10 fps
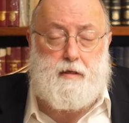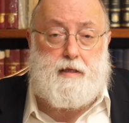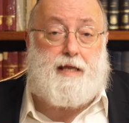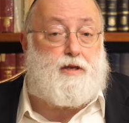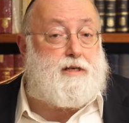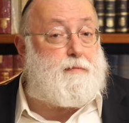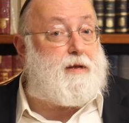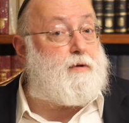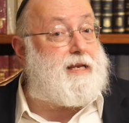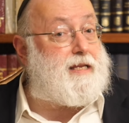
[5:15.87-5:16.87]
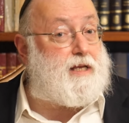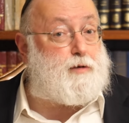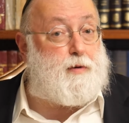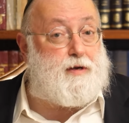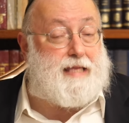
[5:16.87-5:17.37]
That doesn't mean we need to
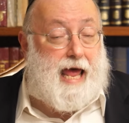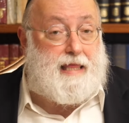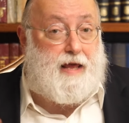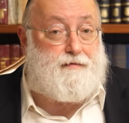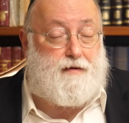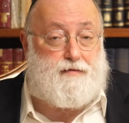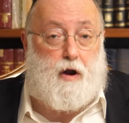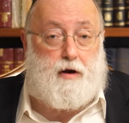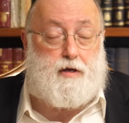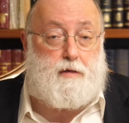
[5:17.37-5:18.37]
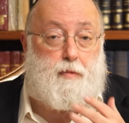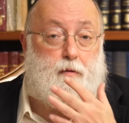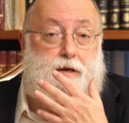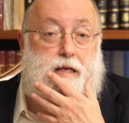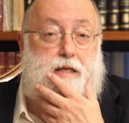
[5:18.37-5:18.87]
experience that level of darkness, but
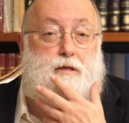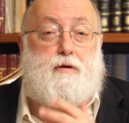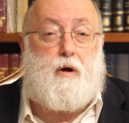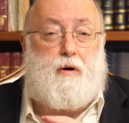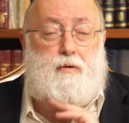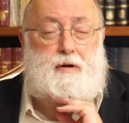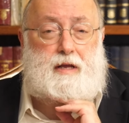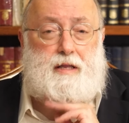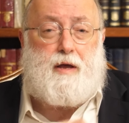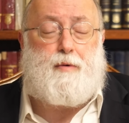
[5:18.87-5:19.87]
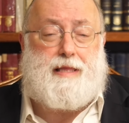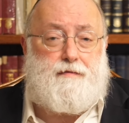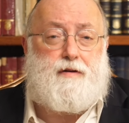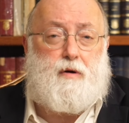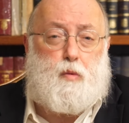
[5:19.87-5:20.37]
we need to know that we
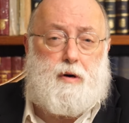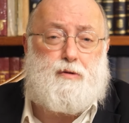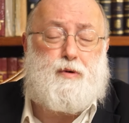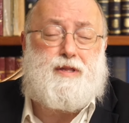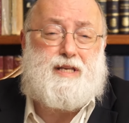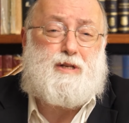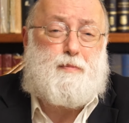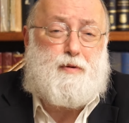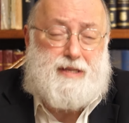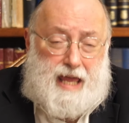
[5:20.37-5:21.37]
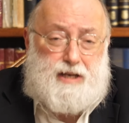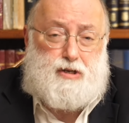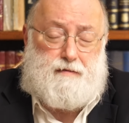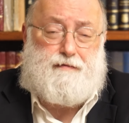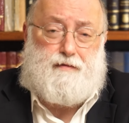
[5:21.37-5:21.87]
live in a world where there's a
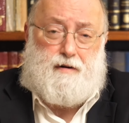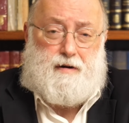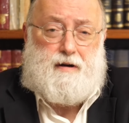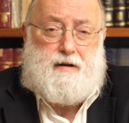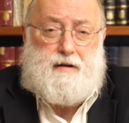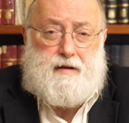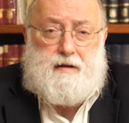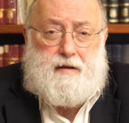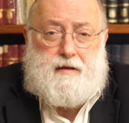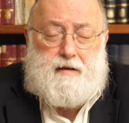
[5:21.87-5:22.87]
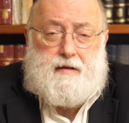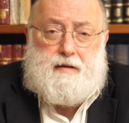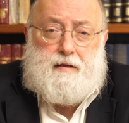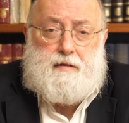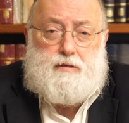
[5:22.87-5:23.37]
potential for
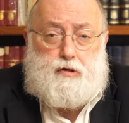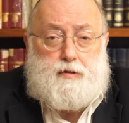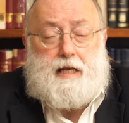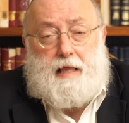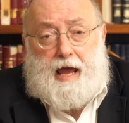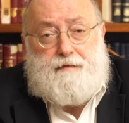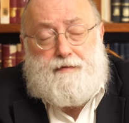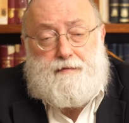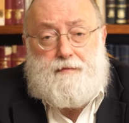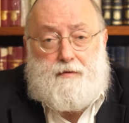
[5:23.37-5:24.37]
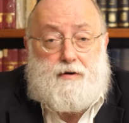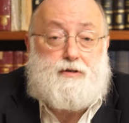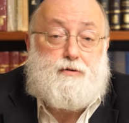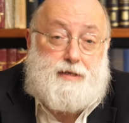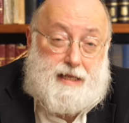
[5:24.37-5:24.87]
choosing life or
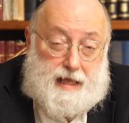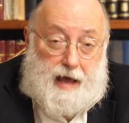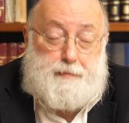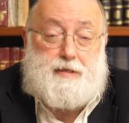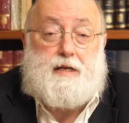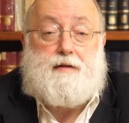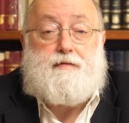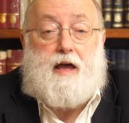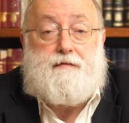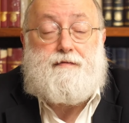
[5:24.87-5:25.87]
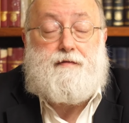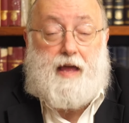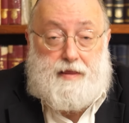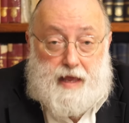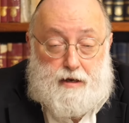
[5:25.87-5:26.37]
choosing the opposite of life.
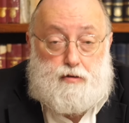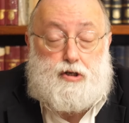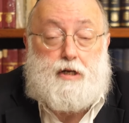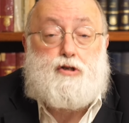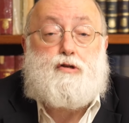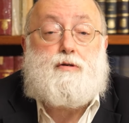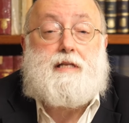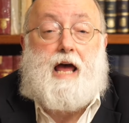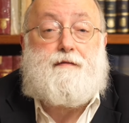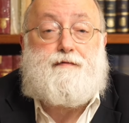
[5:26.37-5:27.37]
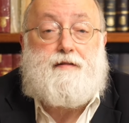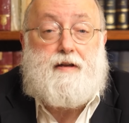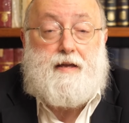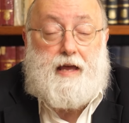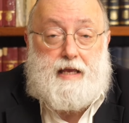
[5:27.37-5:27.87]
And then you shall choose life,
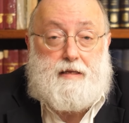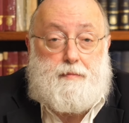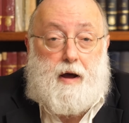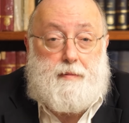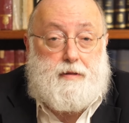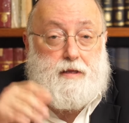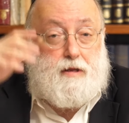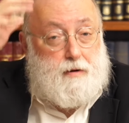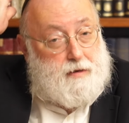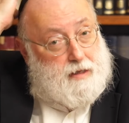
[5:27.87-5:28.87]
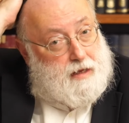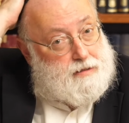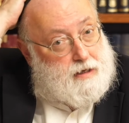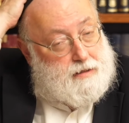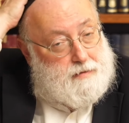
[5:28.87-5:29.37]
as the Bible, the Torah,
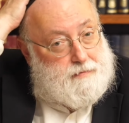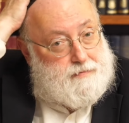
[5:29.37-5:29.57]
tells us.